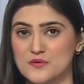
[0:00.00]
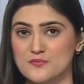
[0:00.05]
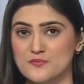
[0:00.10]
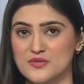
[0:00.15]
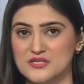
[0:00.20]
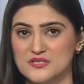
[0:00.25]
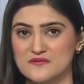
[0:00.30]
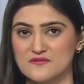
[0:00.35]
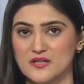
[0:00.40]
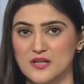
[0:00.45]

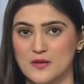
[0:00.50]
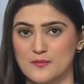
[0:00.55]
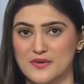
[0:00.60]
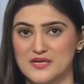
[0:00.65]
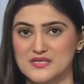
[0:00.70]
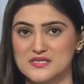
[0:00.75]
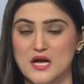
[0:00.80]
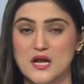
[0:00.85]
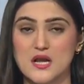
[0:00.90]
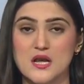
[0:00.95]
termed the
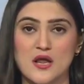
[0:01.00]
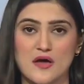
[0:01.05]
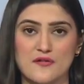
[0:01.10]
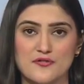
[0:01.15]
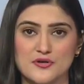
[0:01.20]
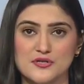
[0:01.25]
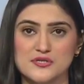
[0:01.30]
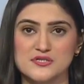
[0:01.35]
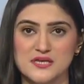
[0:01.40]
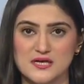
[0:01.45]
development
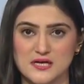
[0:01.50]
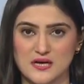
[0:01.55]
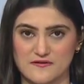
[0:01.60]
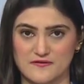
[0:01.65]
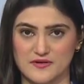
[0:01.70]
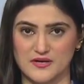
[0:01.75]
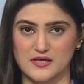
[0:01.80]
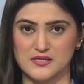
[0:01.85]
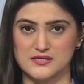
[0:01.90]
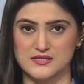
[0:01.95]
another
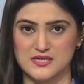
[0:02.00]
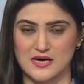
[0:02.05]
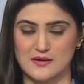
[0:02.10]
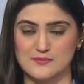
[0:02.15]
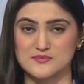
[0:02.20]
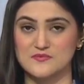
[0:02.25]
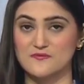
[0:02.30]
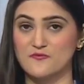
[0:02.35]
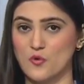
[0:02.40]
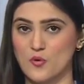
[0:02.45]
significant
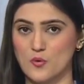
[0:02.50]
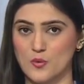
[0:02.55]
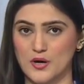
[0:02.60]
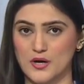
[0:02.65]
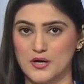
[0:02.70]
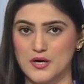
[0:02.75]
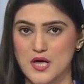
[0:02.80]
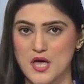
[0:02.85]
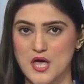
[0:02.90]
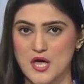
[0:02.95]
step
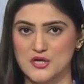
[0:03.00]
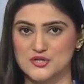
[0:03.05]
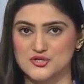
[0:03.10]
forward.